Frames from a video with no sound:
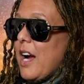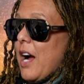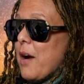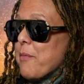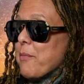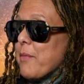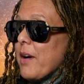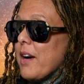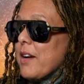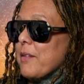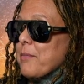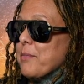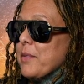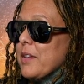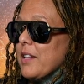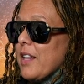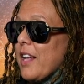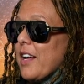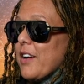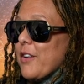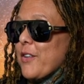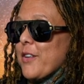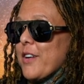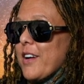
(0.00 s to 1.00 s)
I might be
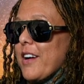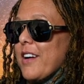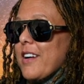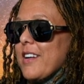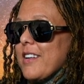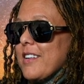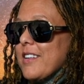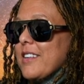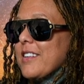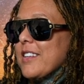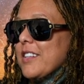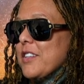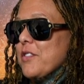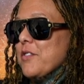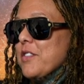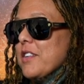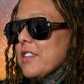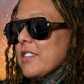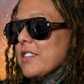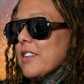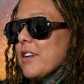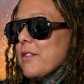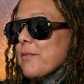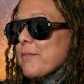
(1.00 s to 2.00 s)
like, okay, you
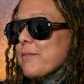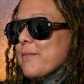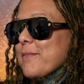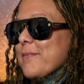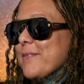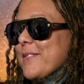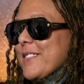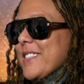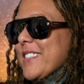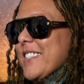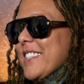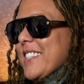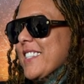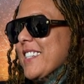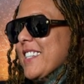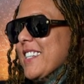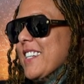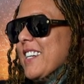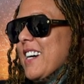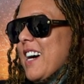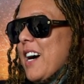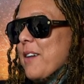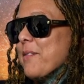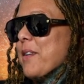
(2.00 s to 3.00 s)
did something. Yeah.
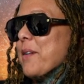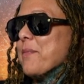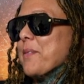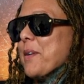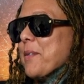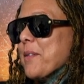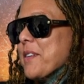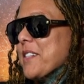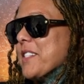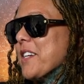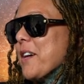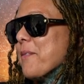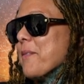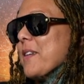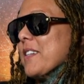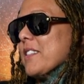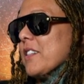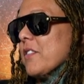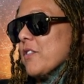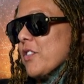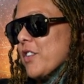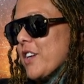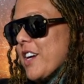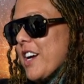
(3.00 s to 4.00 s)
I might be able to tell
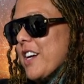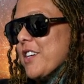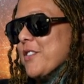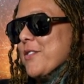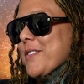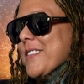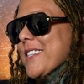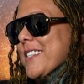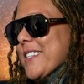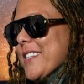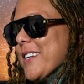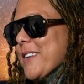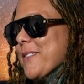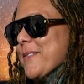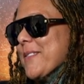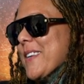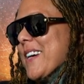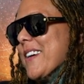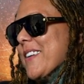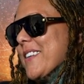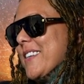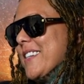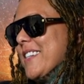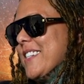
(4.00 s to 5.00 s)
myself, okay, you did something
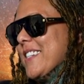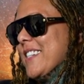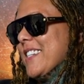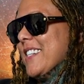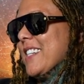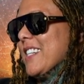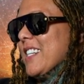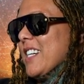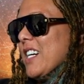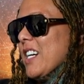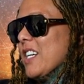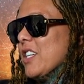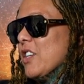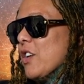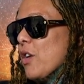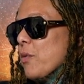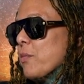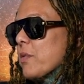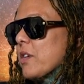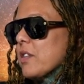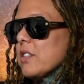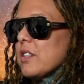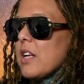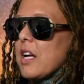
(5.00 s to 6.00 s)
now. Yeah. You
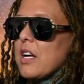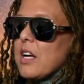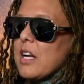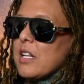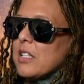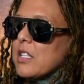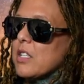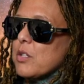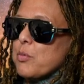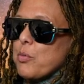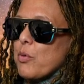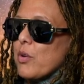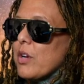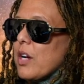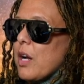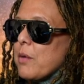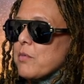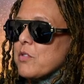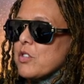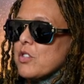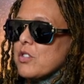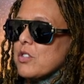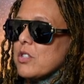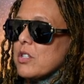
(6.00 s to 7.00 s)
know, because at this point,
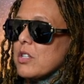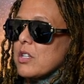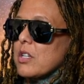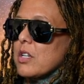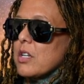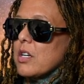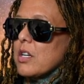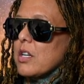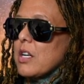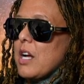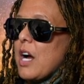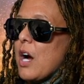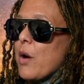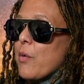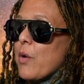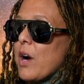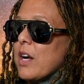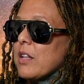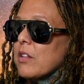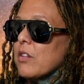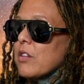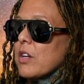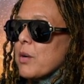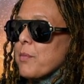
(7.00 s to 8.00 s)
I'm just how
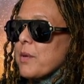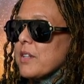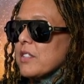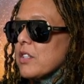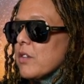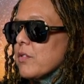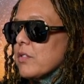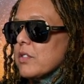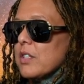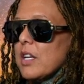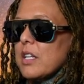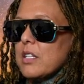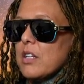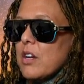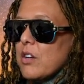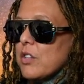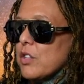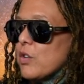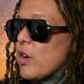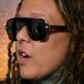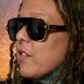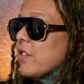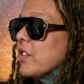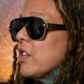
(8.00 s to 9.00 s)
I look at myself is like, no,
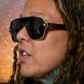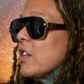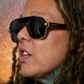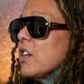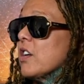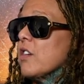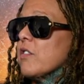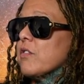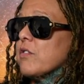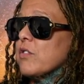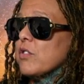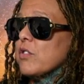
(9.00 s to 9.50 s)
you haven't done enough.